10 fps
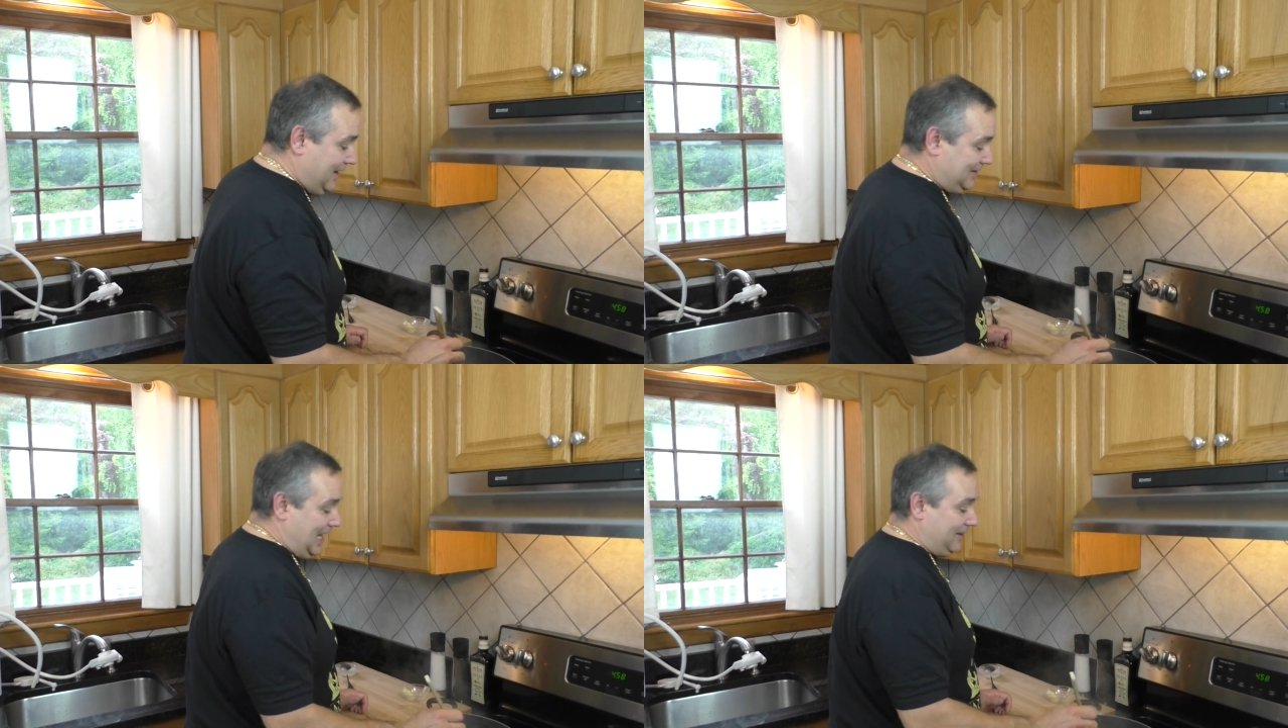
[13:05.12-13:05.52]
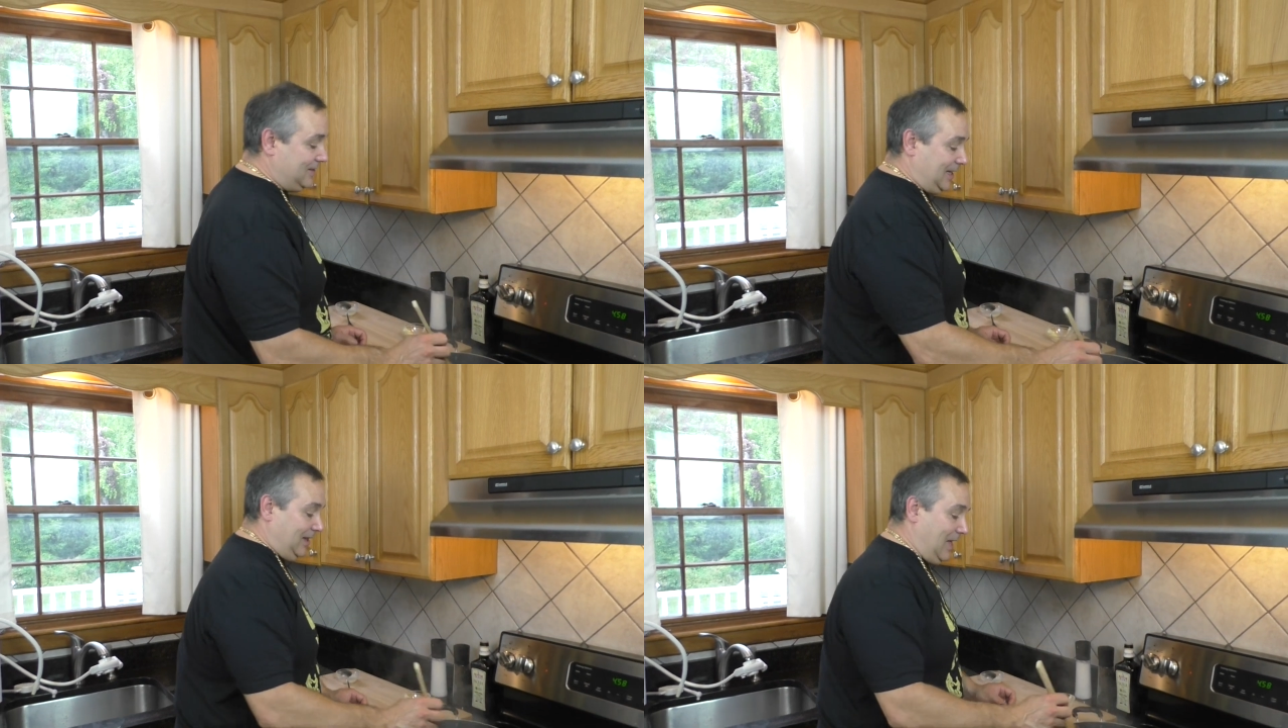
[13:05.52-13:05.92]
it tends
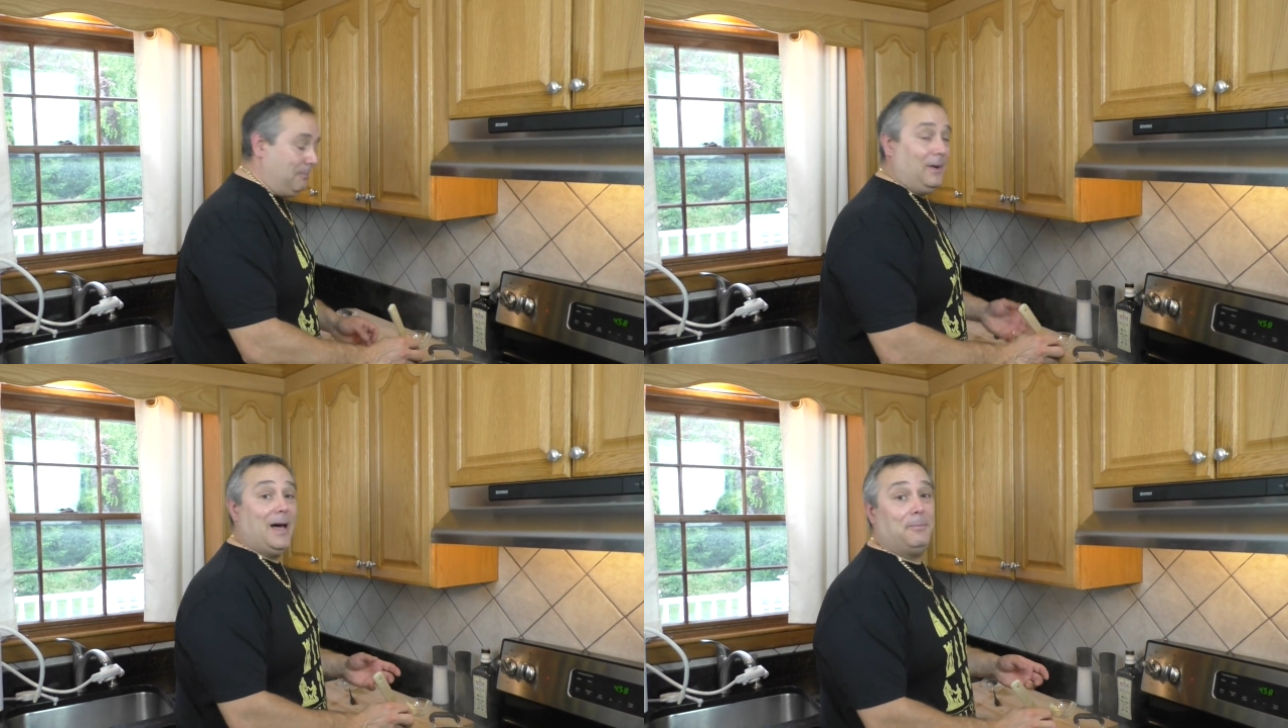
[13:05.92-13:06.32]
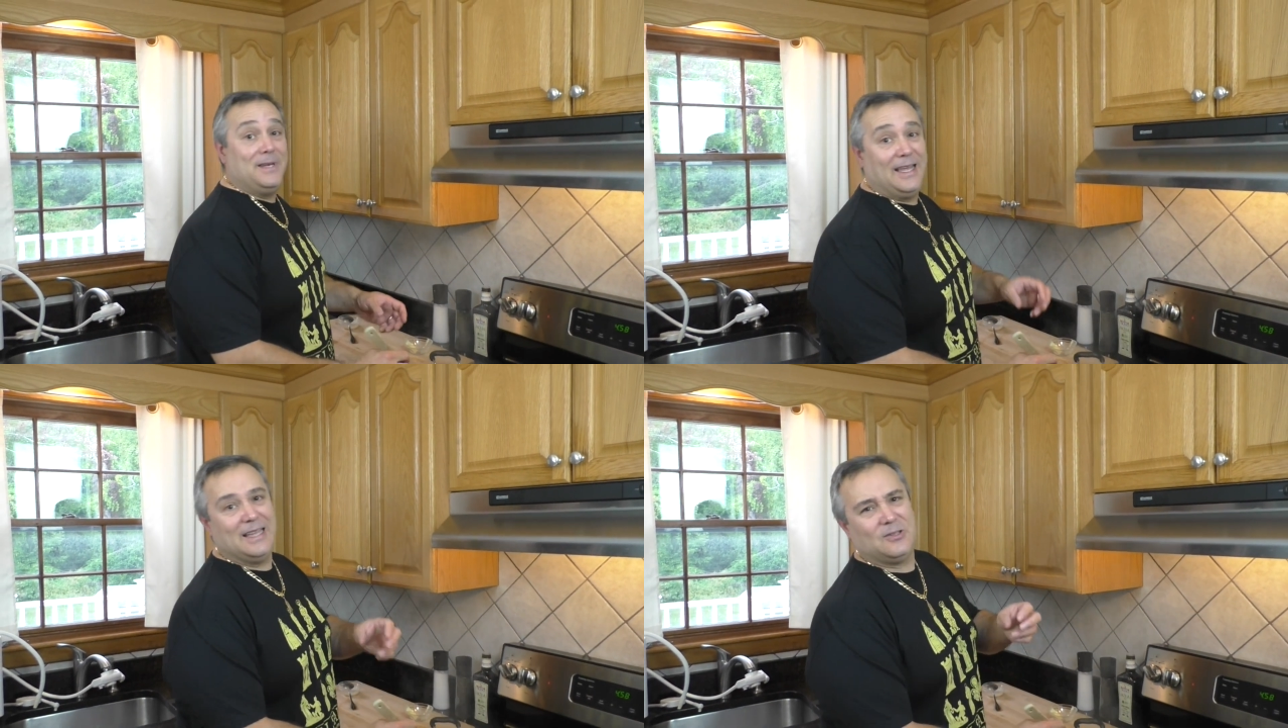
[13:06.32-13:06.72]
to clump up
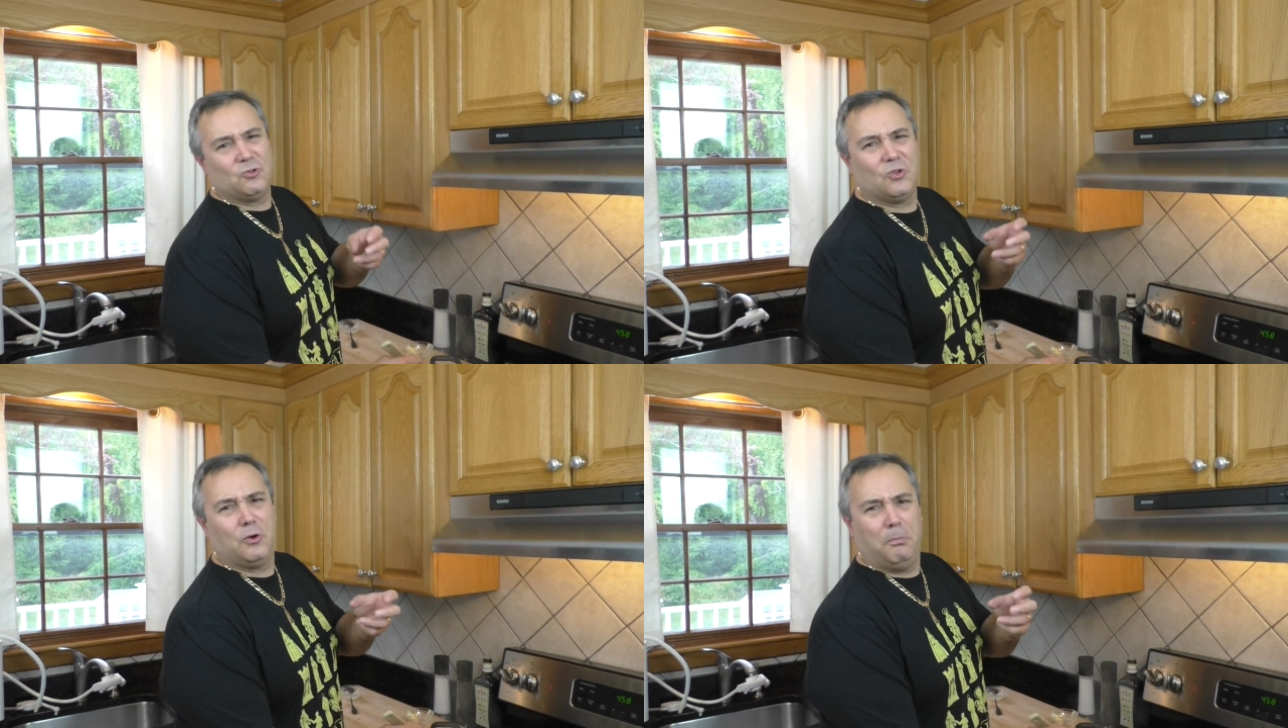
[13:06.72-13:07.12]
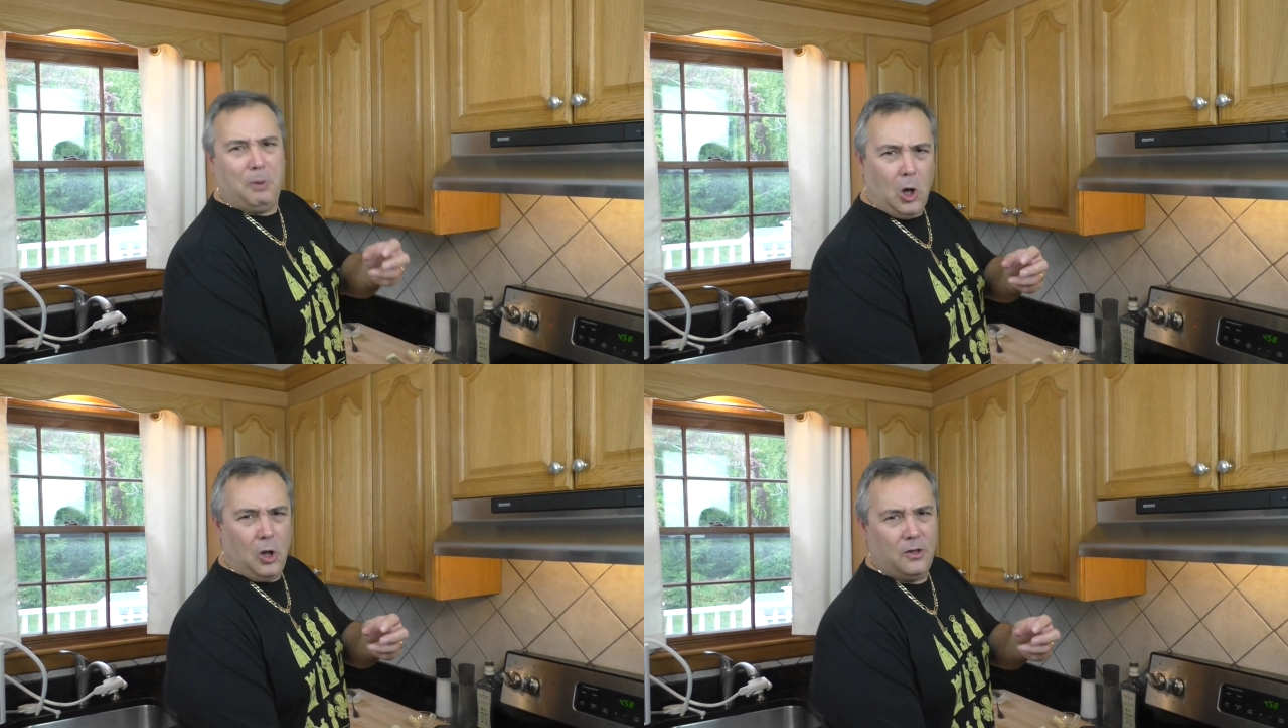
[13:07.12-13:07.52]
and you get those little
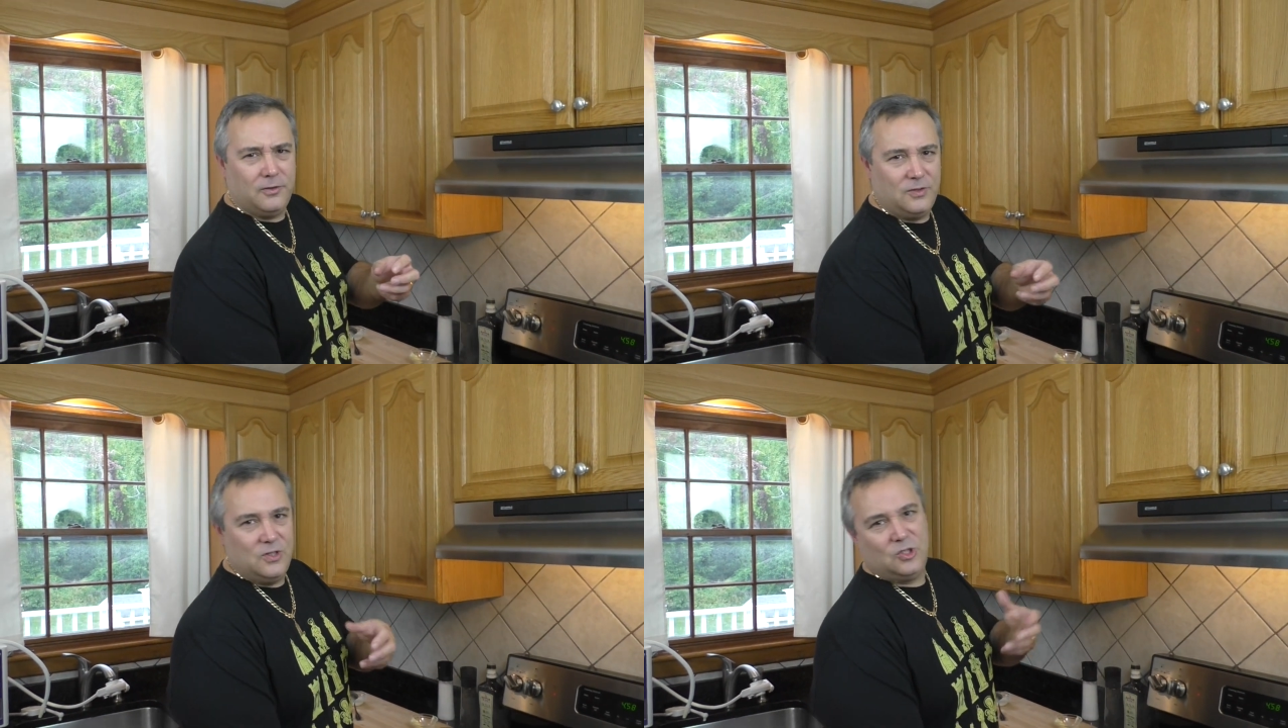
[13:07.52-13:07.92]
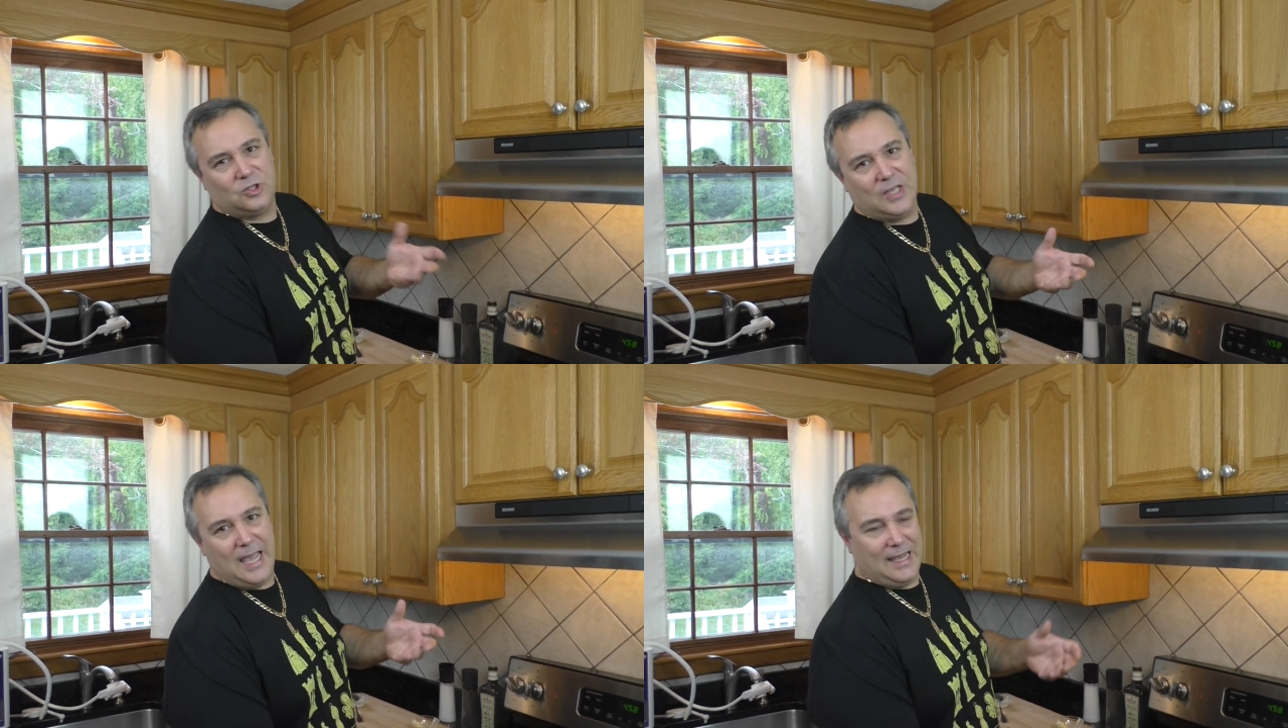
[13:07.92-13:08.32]
balls and you
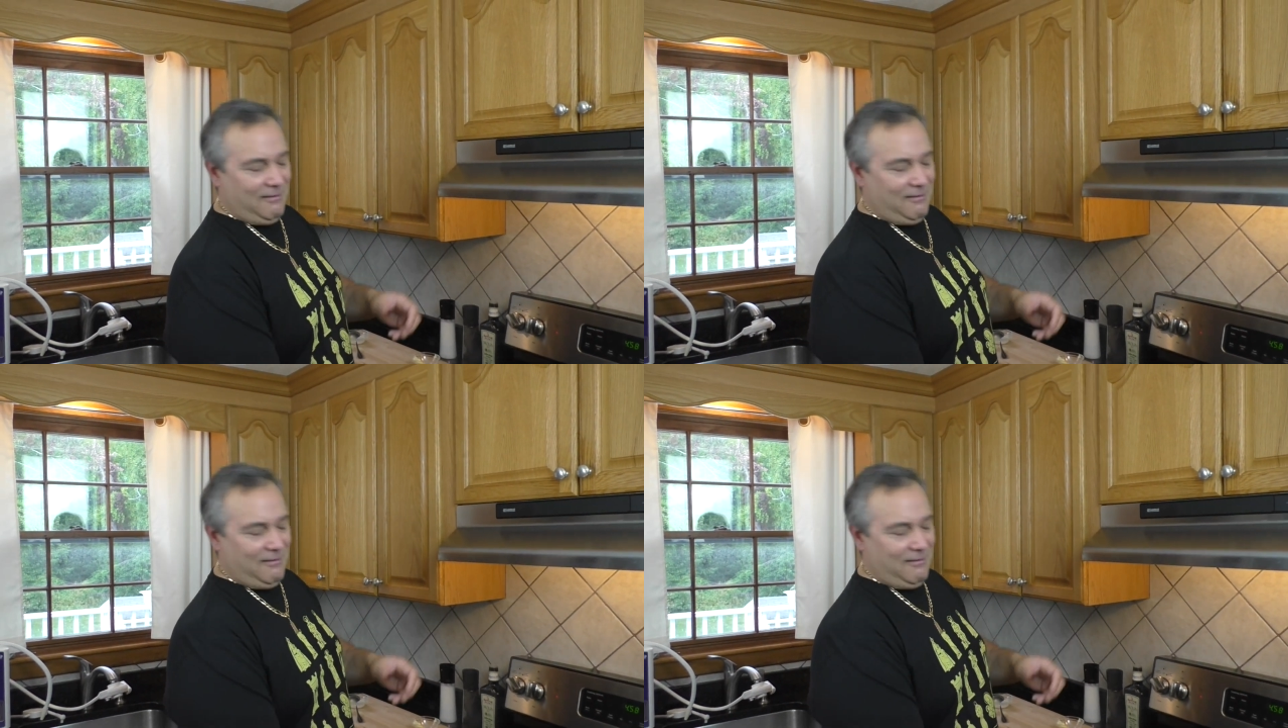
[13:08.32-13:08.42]
just can't